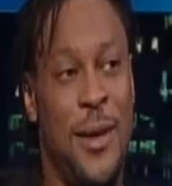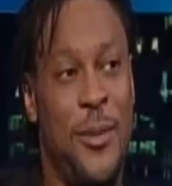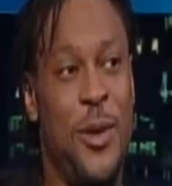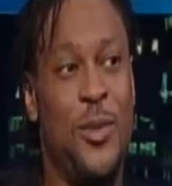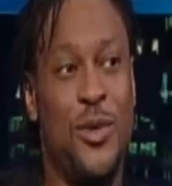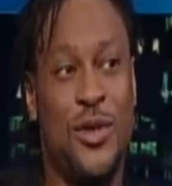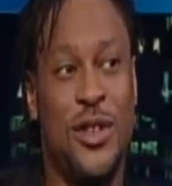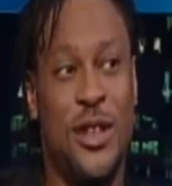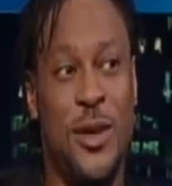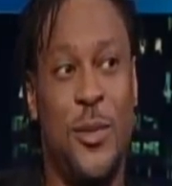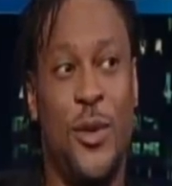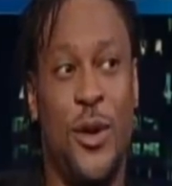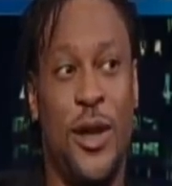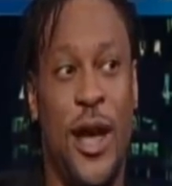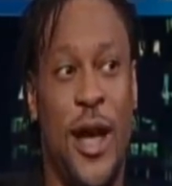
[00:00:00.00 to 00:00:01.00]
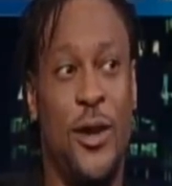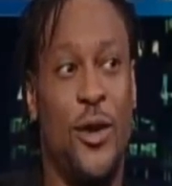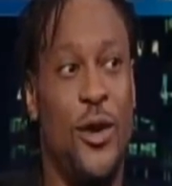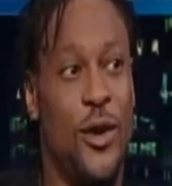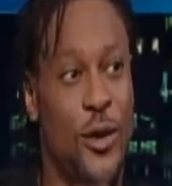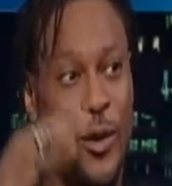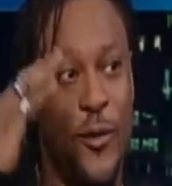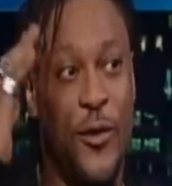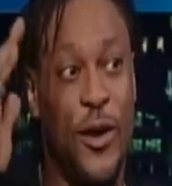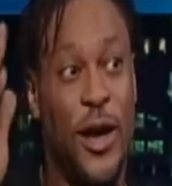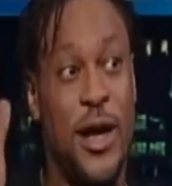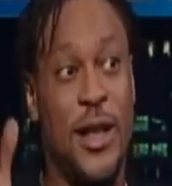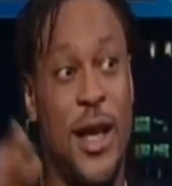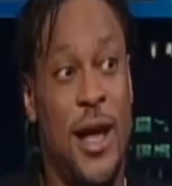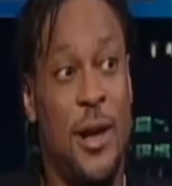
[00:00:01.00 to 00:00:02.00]
of people sleep on that or, or
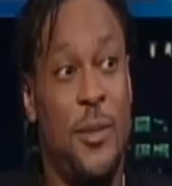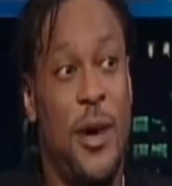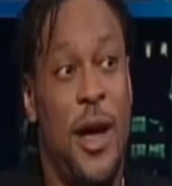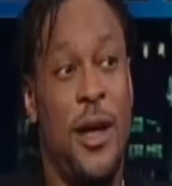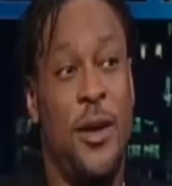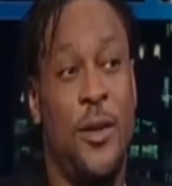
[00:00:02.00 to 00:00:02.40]
forget that about